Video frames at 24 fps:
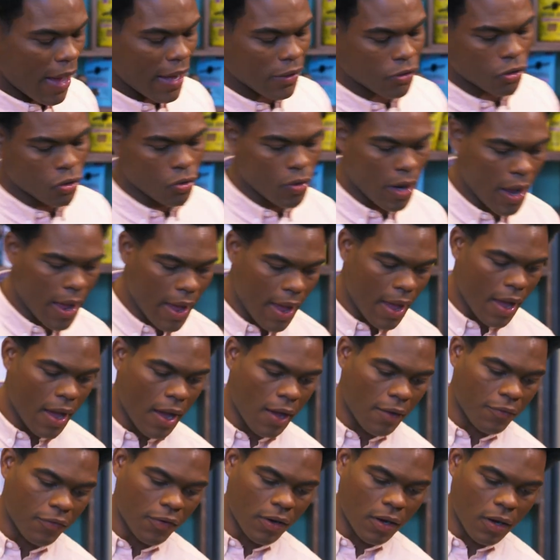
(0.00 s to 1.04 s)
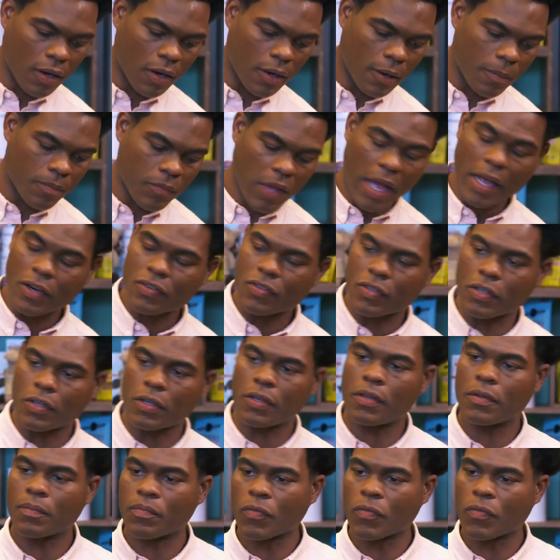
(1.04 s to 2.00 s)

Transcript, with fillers: I do have um, actually